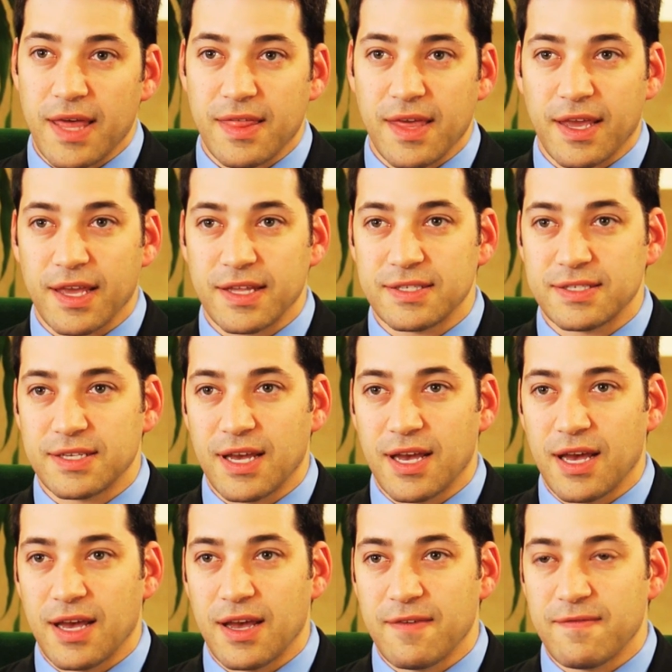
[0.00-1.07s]
I think it's
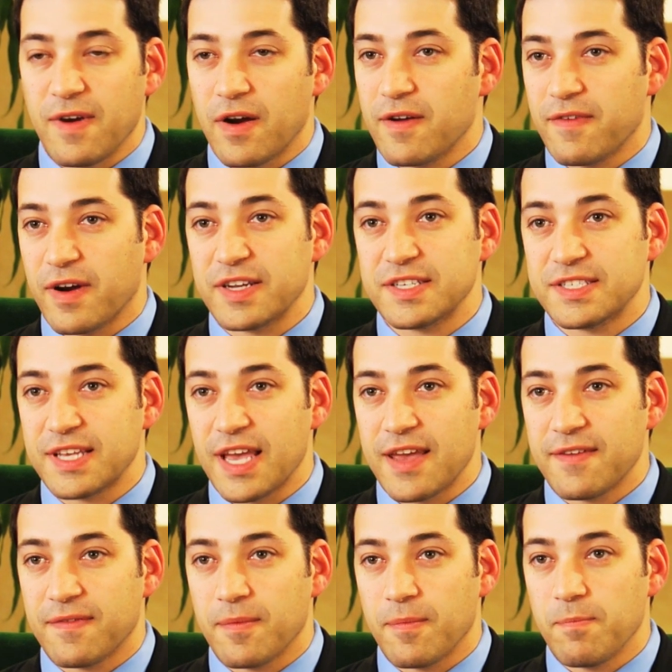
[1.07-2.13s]
a very, very
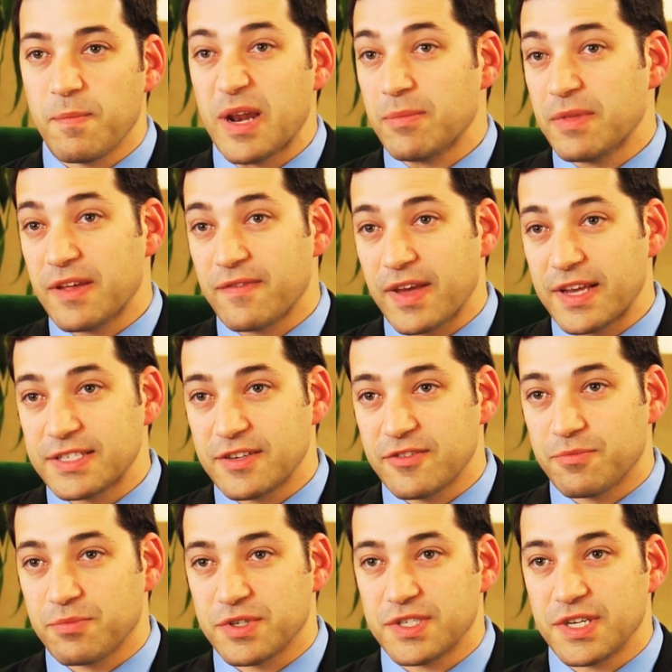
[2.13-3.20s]
safe, minimally
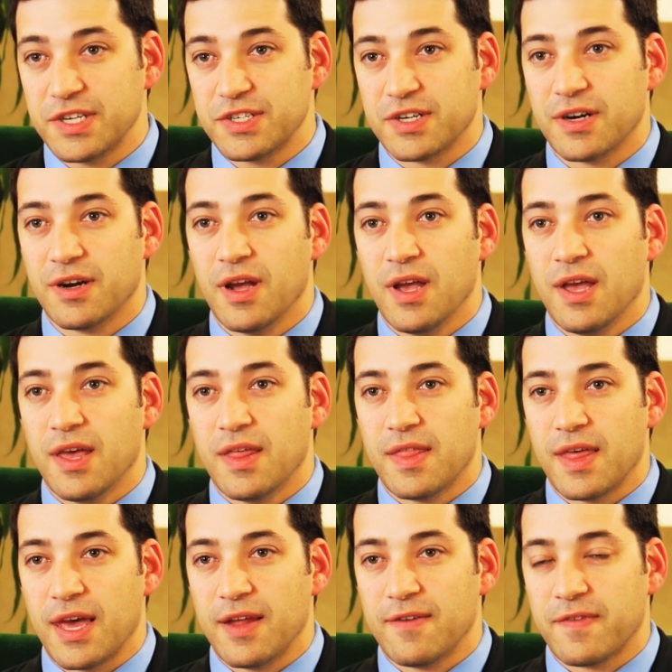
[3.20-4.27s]
invasive procedure
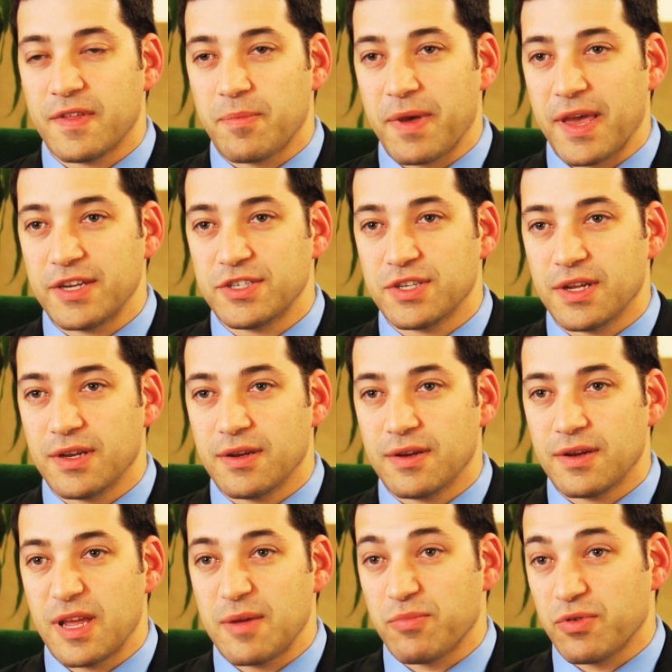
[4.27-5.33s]
that for the patient
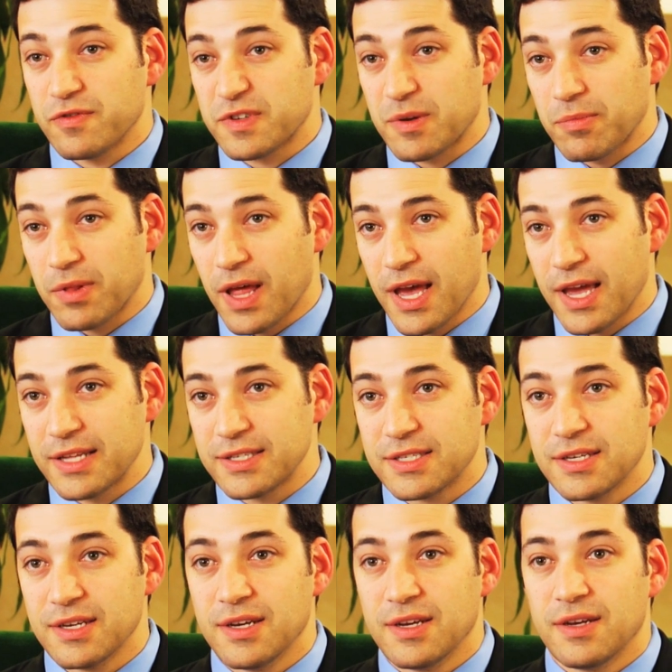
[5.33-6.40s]
improves
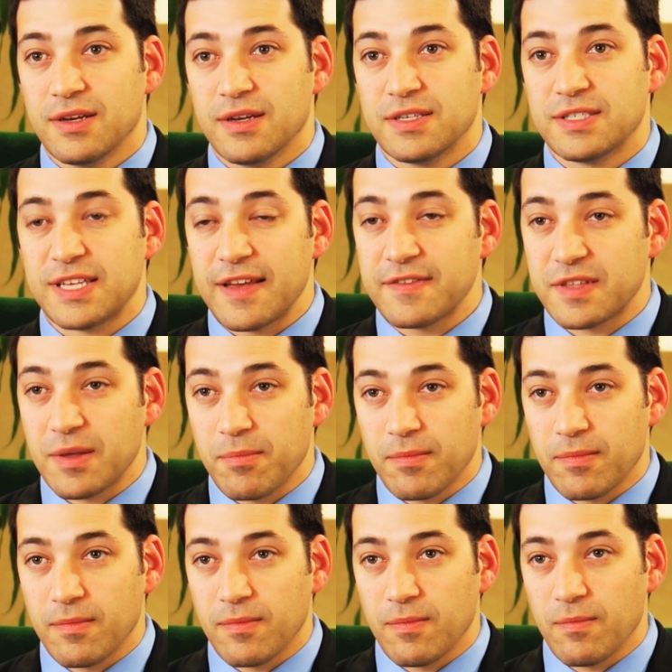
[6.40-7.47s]
compliance, saves
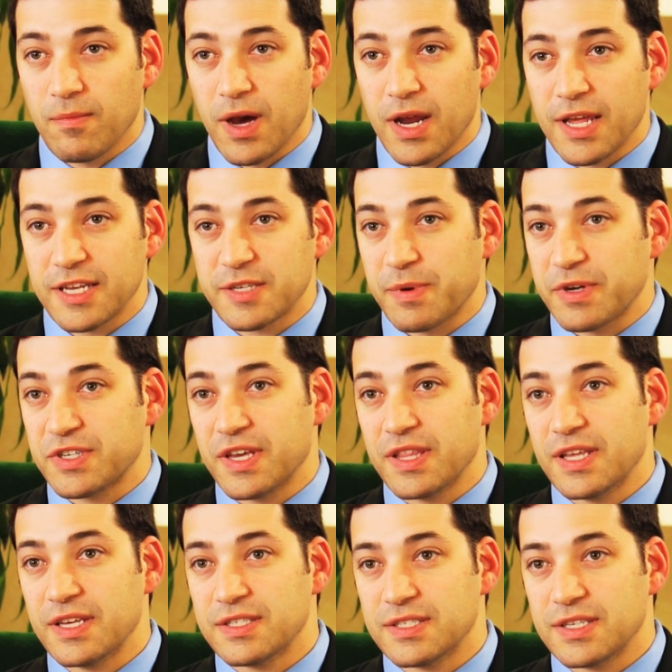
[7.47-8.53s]
them money, especially in
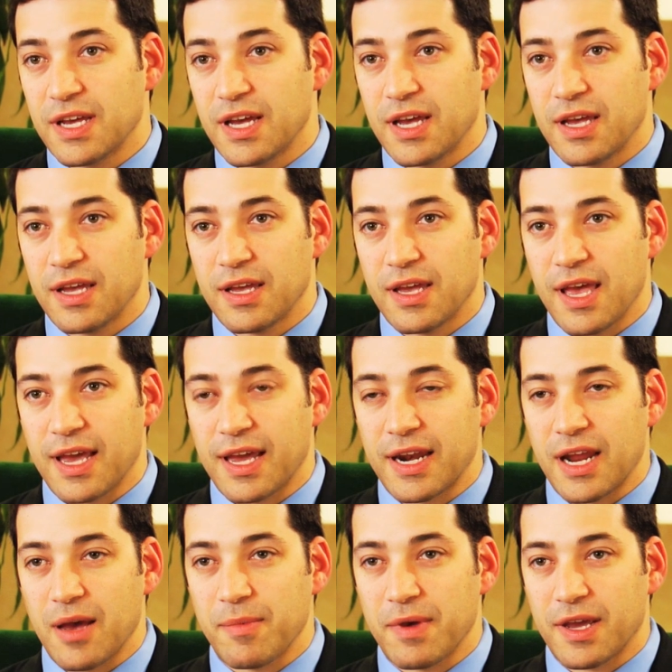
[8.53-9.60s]
this
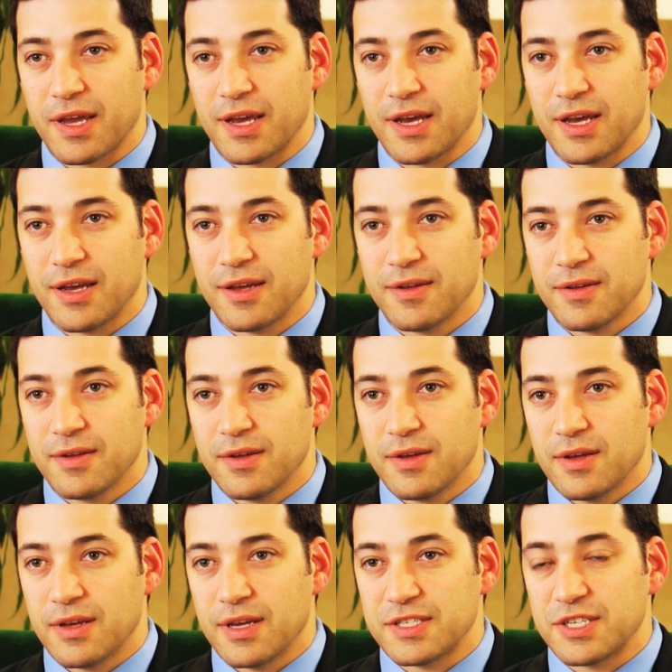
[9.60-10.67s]
economic
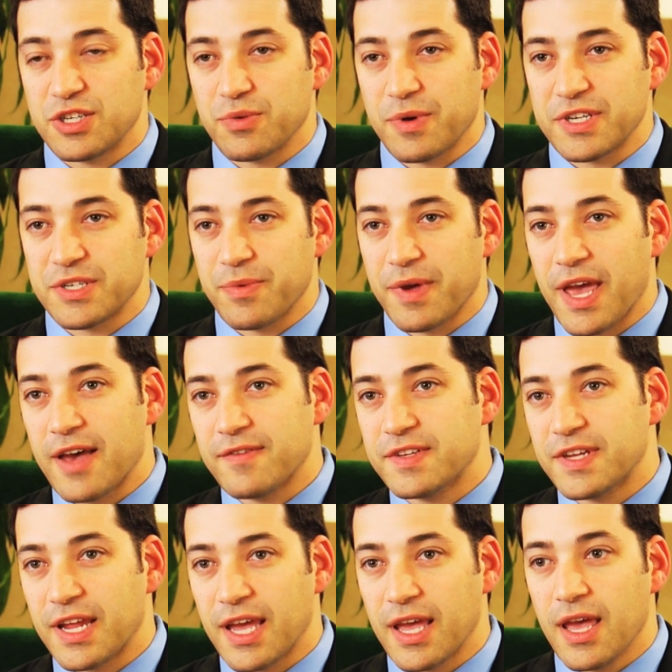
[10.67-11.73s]
situation we have
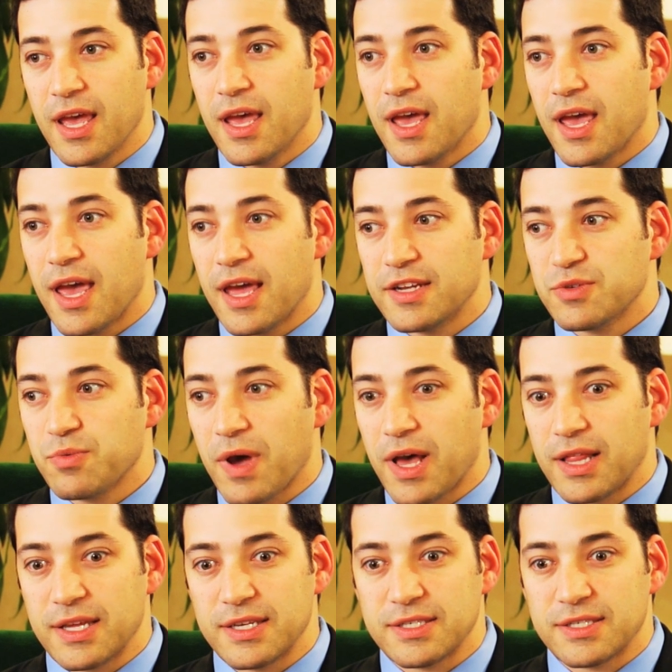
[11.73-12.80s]
today, and as
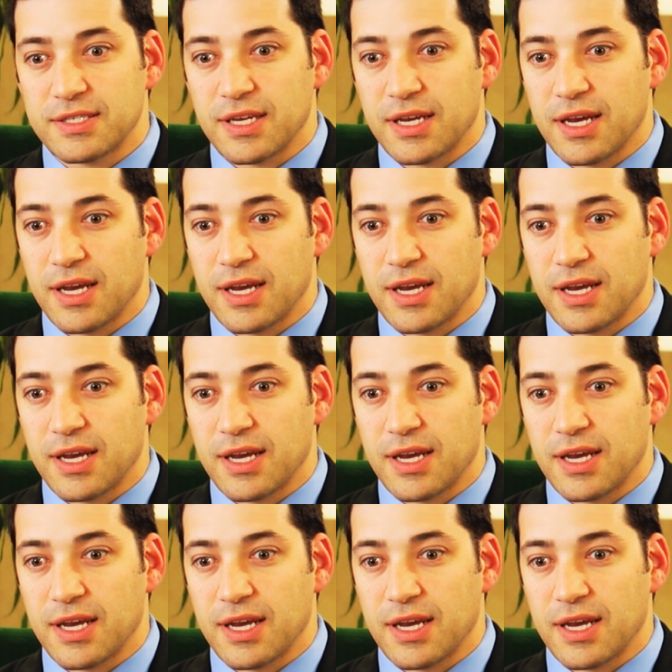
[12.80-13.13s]
well as